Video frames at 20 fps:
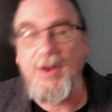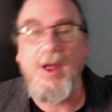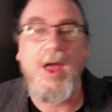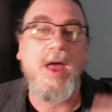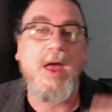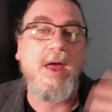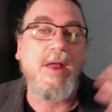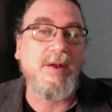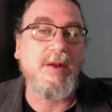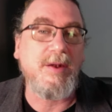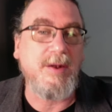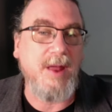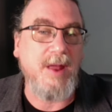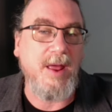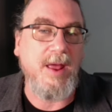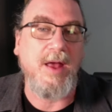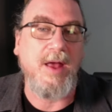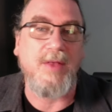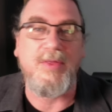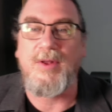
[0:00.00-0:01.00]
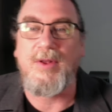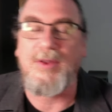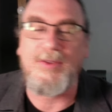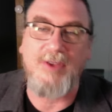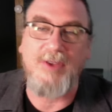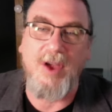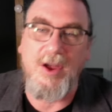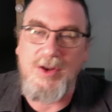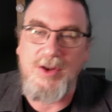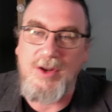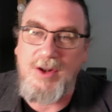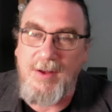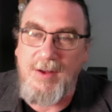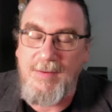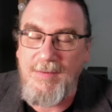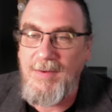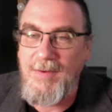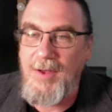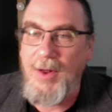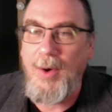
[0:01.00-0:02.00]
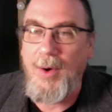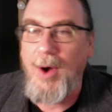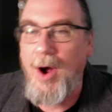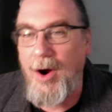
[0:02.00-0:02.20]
10 and the discussion of, you know,